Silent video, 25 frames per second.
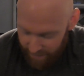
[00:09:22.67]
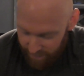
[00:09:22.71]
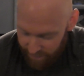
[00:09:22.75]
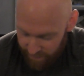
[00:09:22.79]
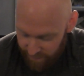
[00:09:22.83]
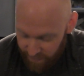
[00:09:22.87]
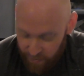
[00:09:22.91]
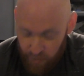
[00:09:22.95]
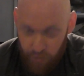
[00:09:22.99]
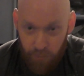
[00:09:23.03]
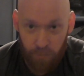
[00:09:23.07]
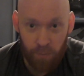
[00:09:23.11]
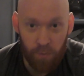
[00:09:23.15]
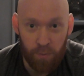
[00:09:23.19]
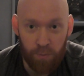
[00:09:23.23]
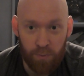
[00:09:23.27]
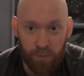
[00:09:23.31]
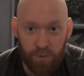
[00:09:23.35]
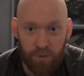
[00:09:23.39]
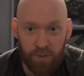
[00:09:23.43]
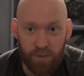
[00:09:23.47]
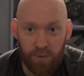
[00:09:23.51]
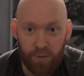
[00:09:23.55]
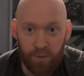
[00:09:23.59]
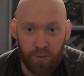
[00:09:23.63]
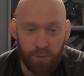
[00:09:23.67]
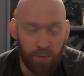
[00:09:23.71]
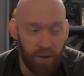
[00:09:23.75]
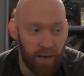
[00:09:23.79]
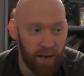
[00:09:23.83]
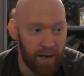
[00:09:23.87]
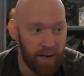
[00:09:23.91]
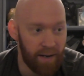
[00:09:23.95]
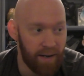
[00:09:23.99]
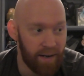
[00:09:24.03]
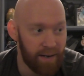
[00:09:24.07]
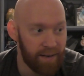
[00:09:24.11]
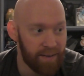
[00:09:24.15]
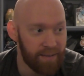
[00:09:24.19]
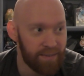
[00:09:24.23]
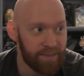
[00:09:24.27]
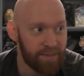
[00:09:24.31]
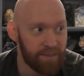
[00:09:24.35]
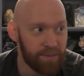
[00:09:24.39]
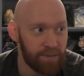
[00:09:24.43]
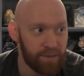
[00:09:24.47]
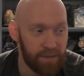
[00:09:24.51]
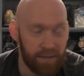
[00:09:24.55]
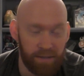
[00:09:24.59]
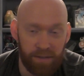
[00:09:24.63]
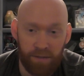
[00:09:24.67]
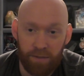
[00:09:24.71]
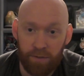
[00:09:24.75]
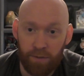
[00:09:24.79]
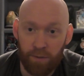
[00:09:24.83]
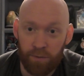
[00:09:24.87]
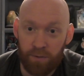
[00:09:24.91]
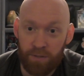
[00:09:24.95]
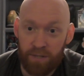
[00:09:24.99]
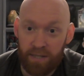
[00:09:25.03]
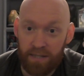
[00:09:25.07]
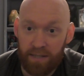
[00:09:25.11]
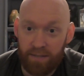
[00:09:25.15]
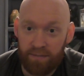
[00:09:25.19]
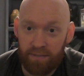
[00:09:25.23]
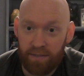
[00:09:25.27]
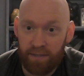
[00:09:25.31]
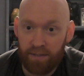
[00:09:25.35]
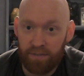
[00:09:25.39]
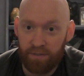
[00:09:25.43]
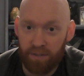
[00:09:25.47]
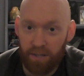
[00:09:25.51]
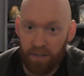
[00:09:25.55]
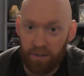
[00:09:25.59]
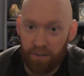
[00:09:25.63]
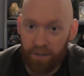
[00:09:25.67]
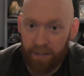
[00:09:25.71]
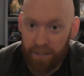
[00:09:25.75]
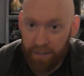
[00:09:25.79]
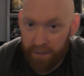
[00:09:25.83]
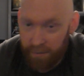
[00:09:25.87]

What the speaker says: visuals to your TV if you're lucky